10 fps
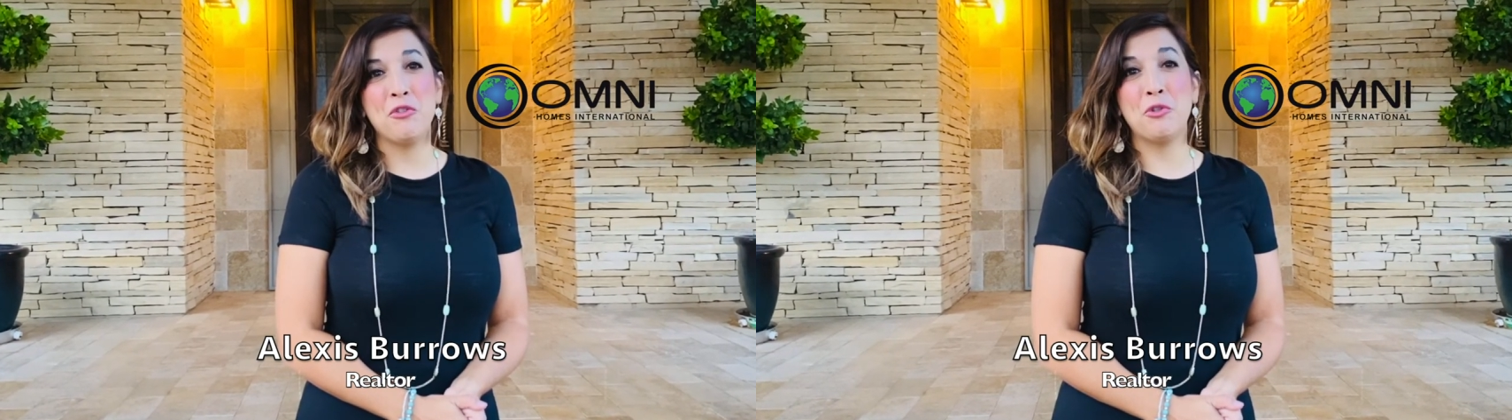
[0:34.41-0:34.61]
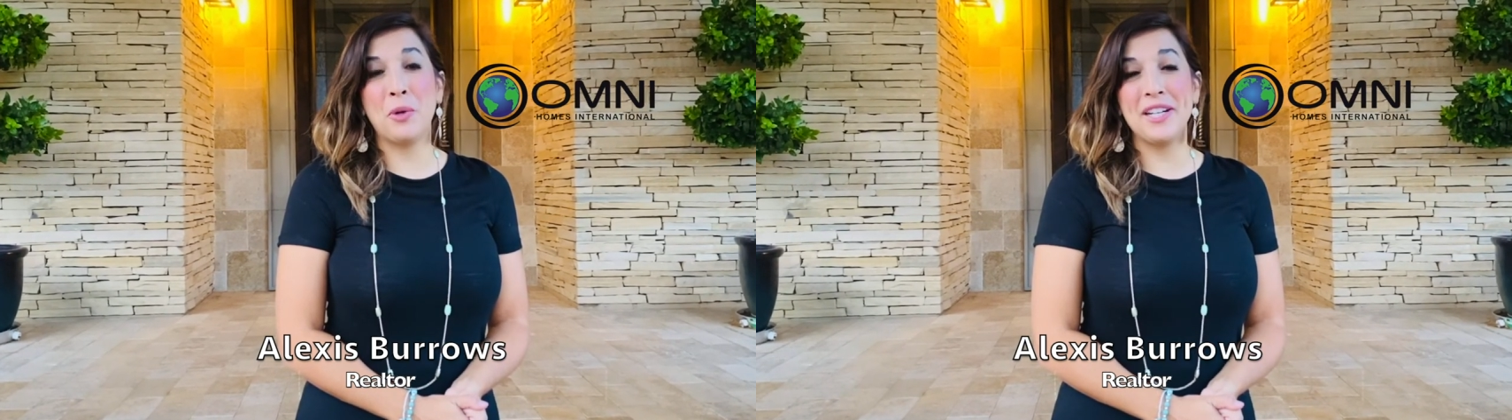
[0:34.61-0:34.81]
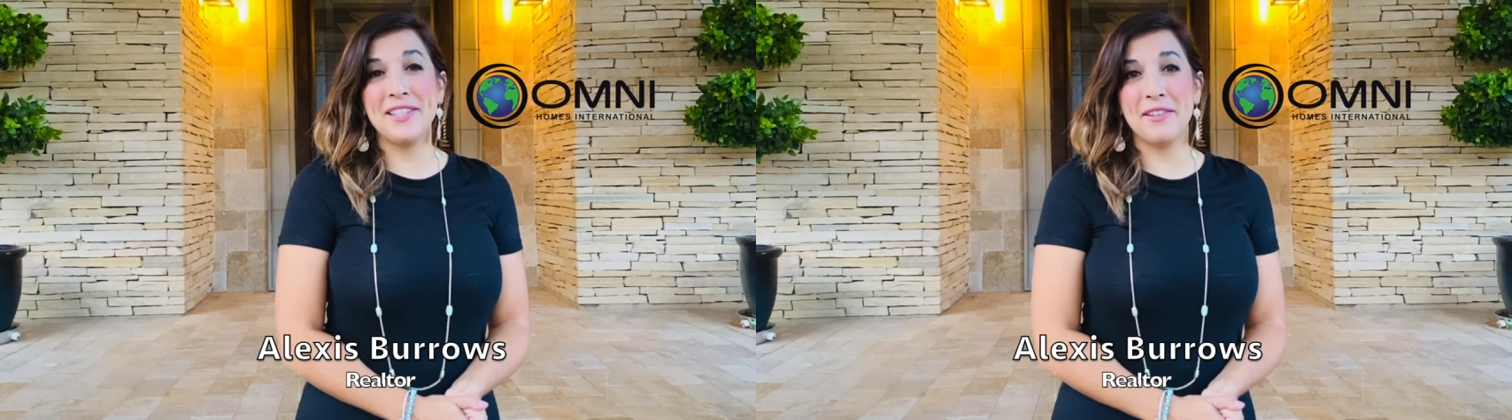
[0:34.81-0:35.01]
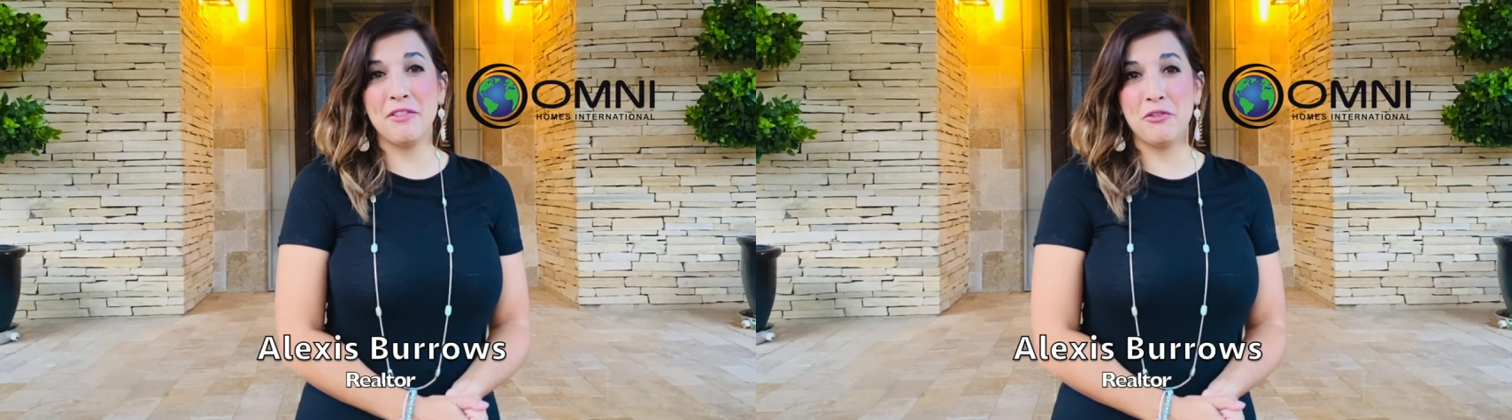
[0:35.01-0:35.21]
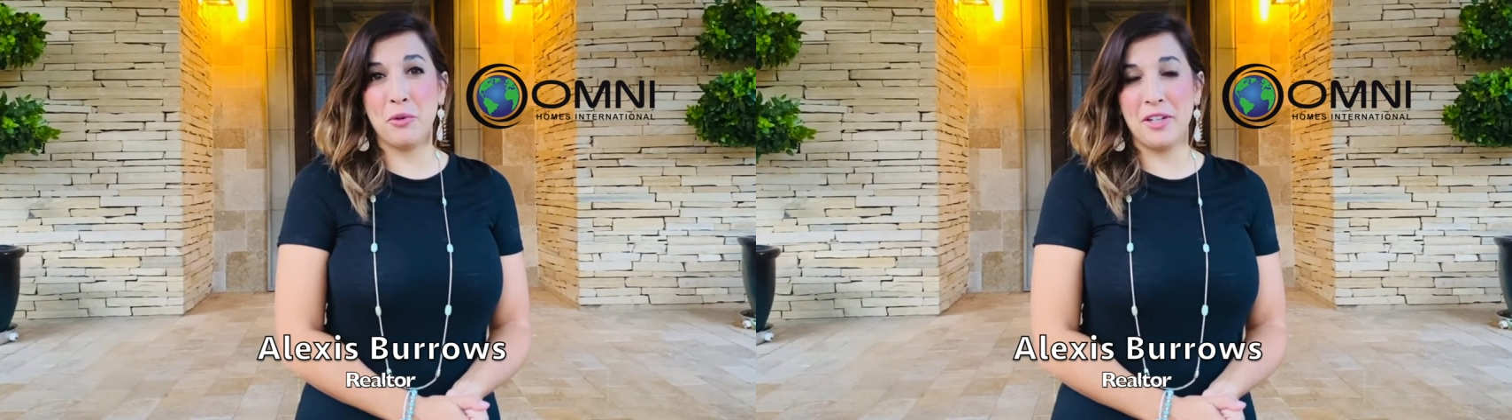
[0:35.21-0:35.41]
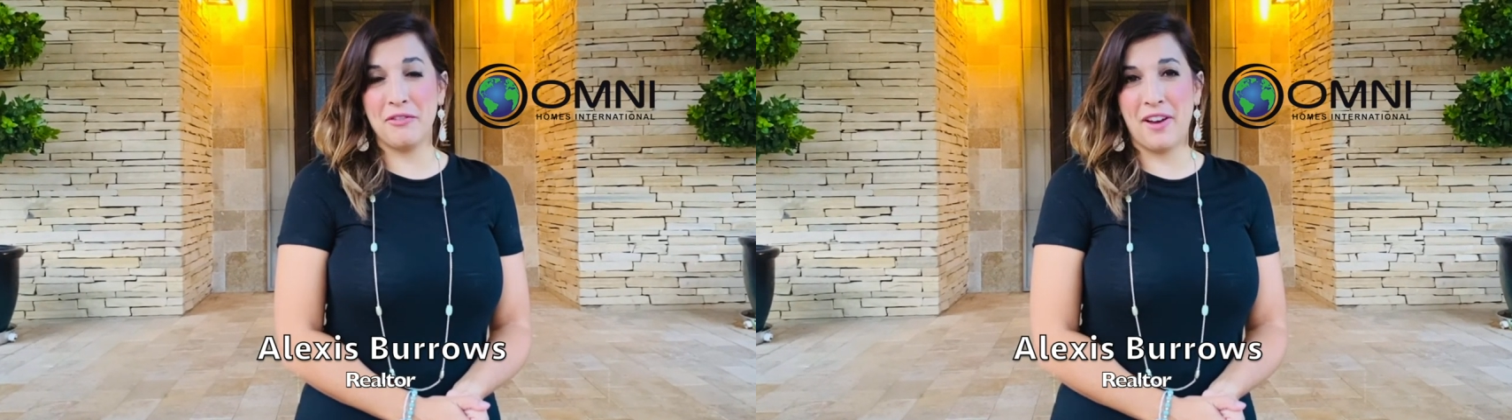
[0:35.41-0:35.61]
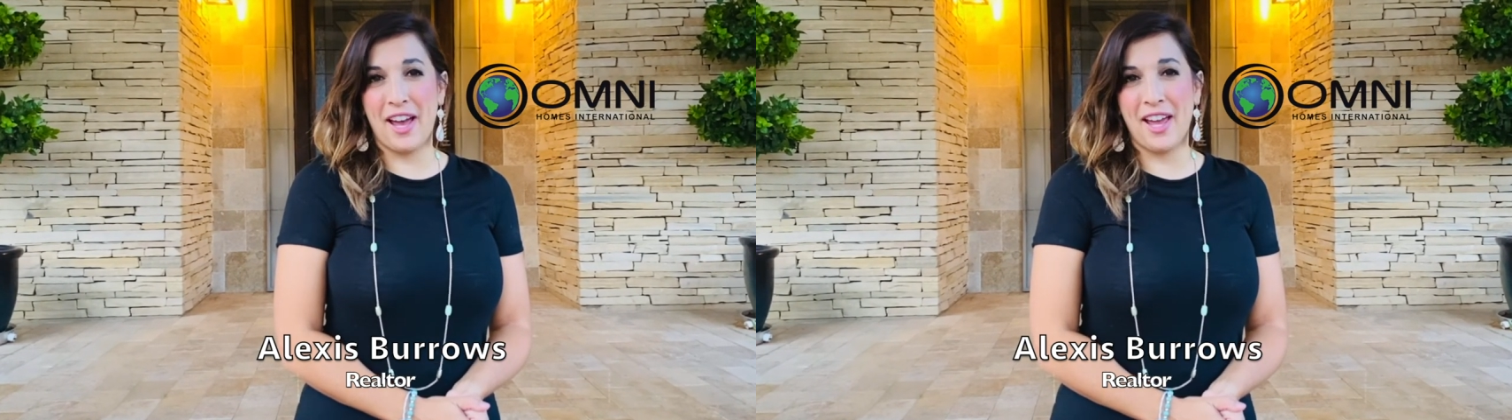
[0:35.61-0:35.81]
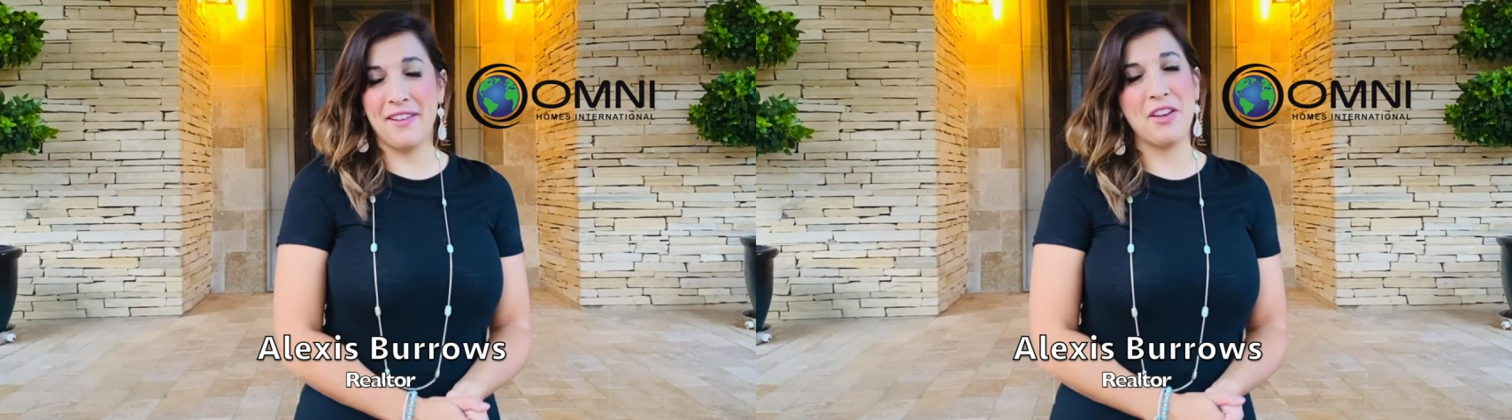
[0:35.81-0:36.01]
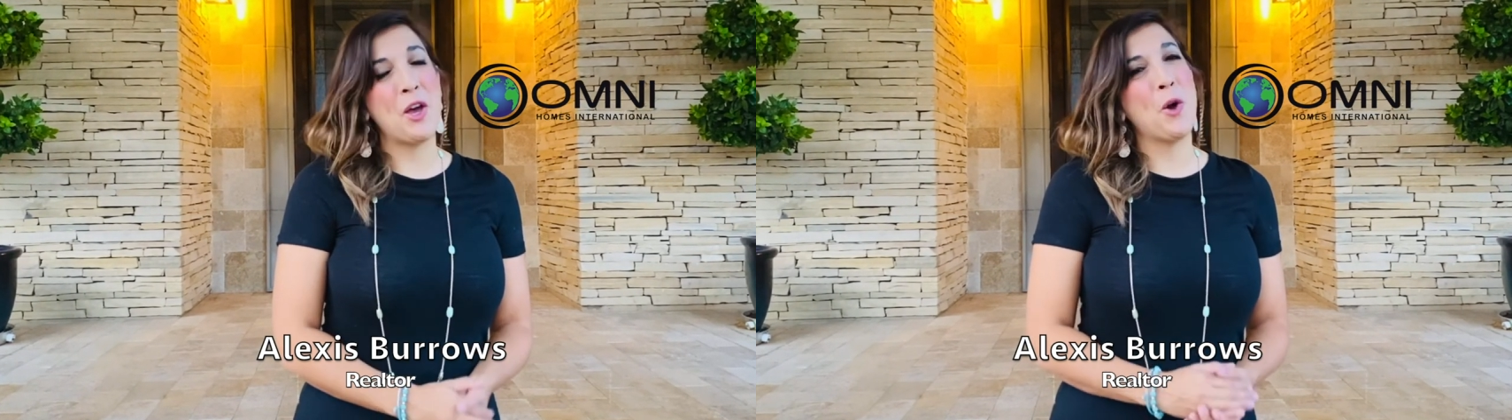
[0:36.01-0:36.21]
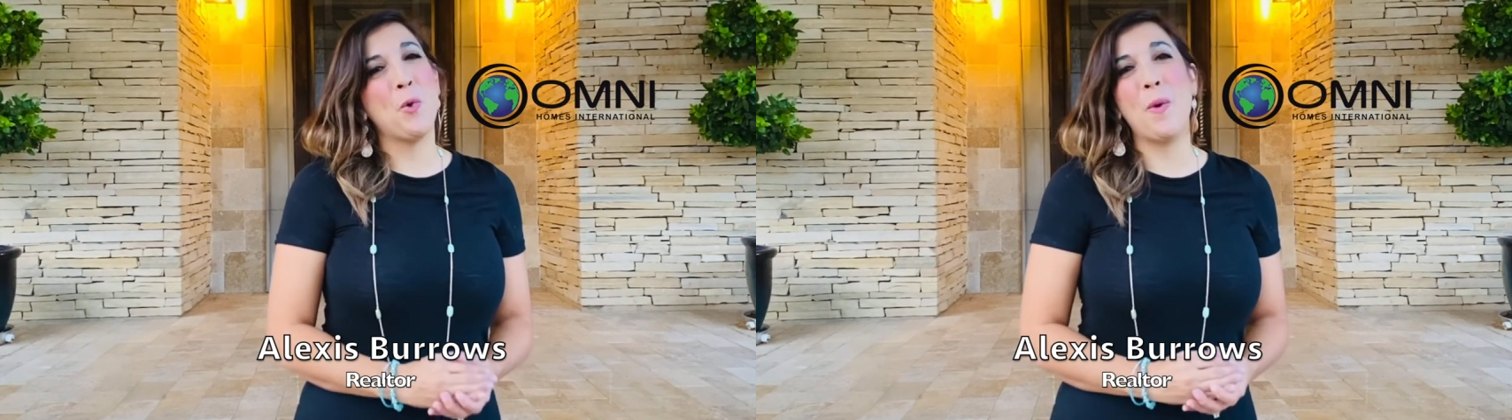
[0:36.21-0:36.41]

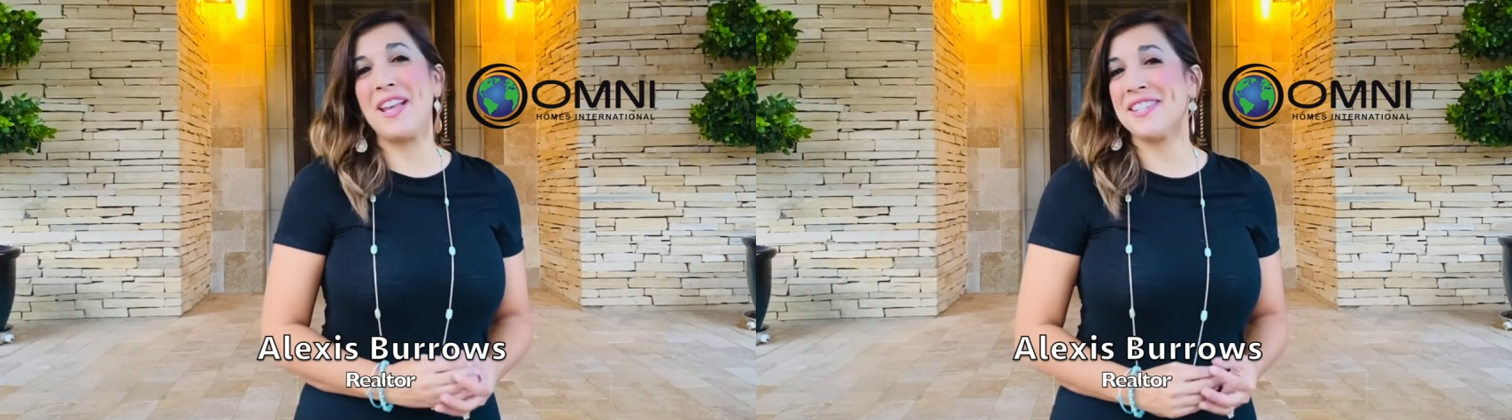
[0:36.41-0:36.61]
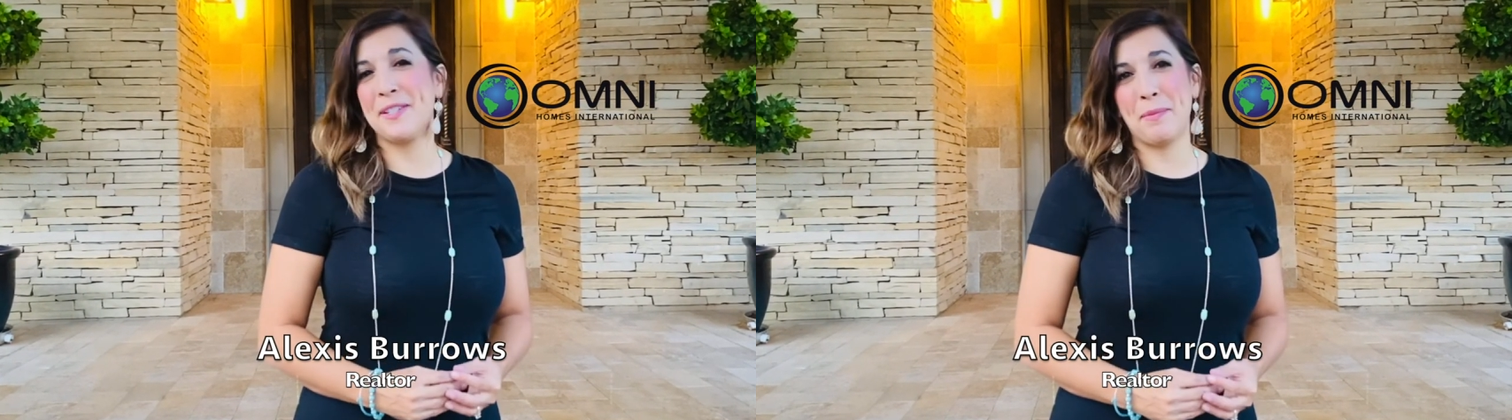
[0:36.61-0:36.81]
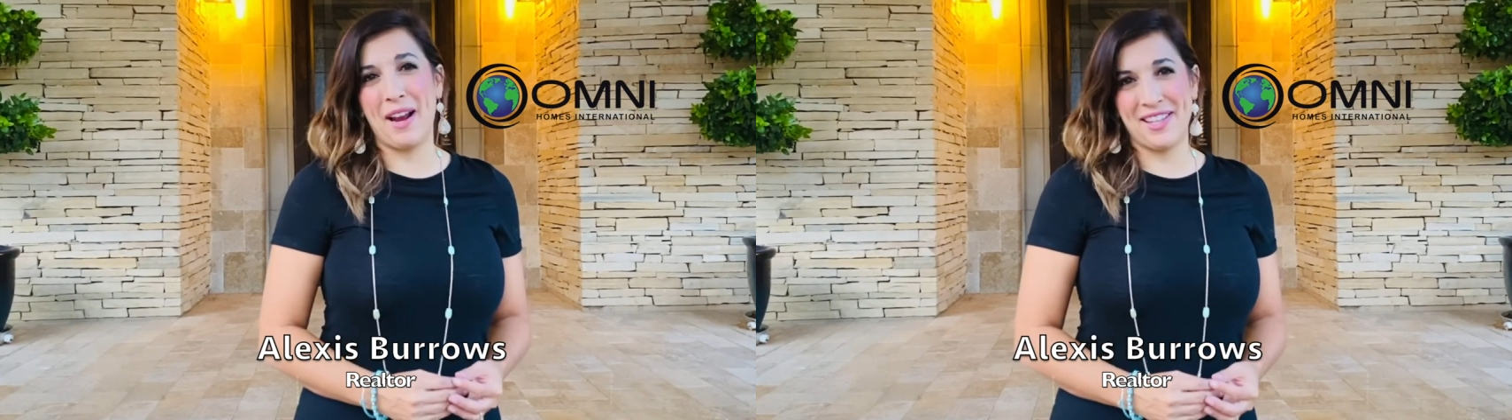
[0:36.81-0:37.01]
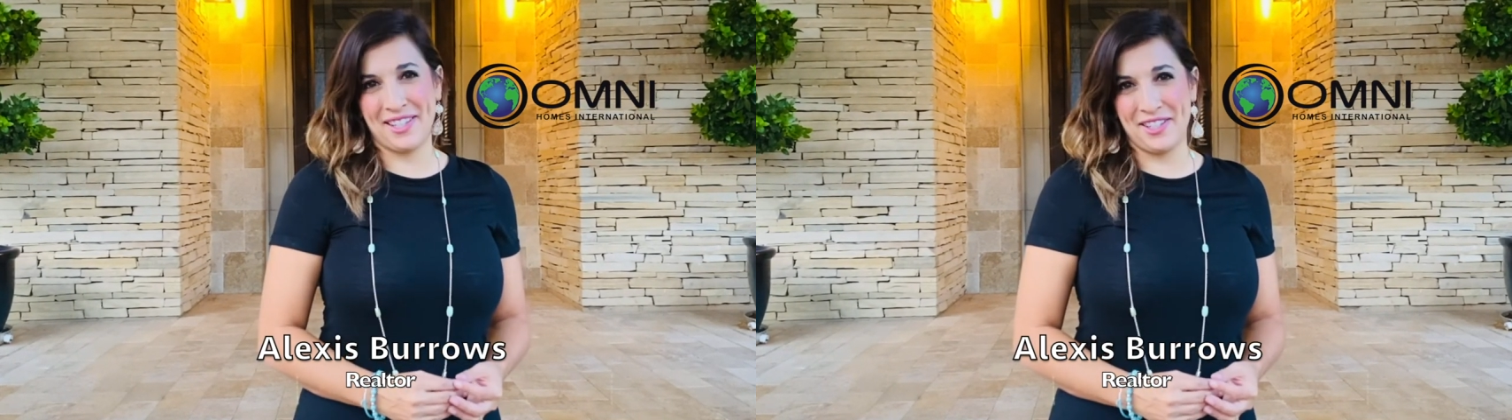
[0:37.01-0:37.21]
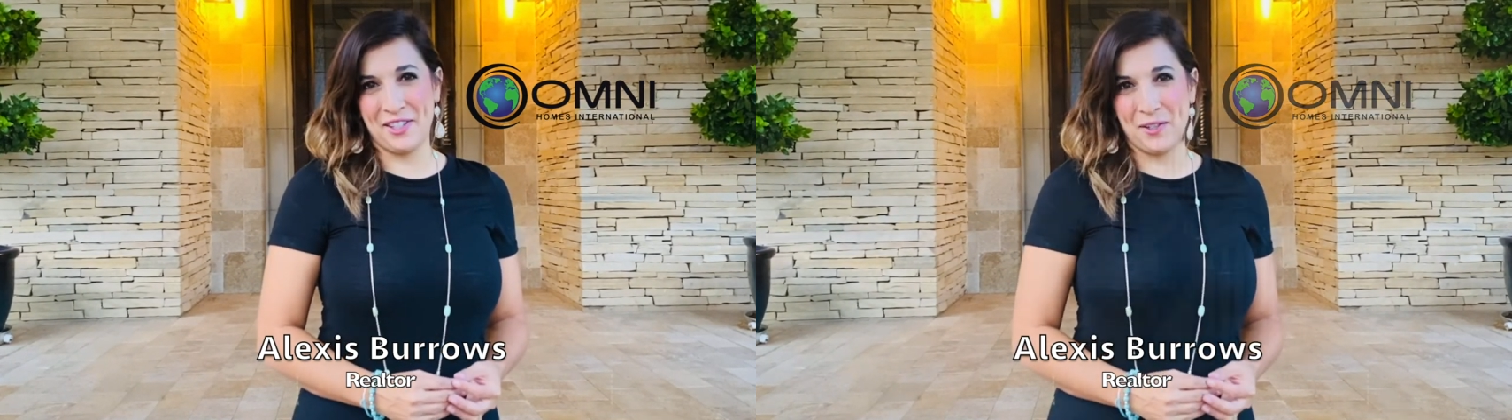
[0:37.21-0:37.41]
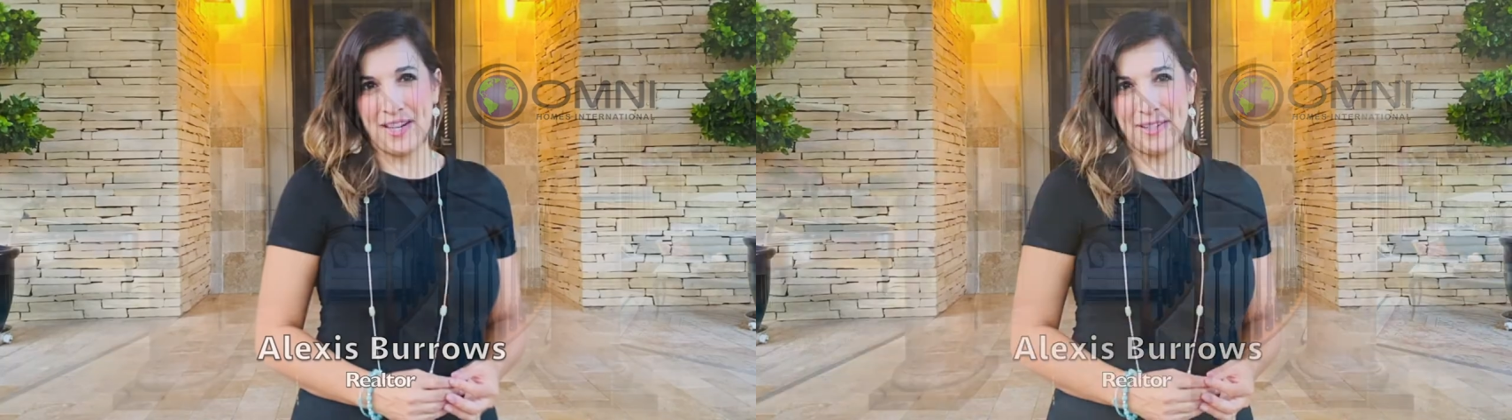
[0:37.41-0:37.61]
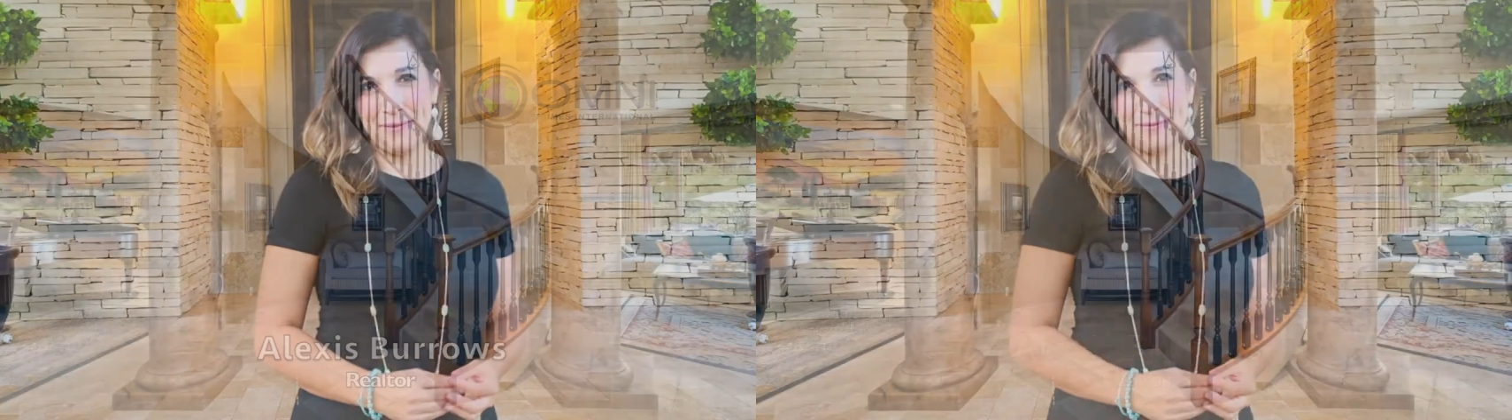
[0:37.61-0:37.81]
4745 West Nebraska Street.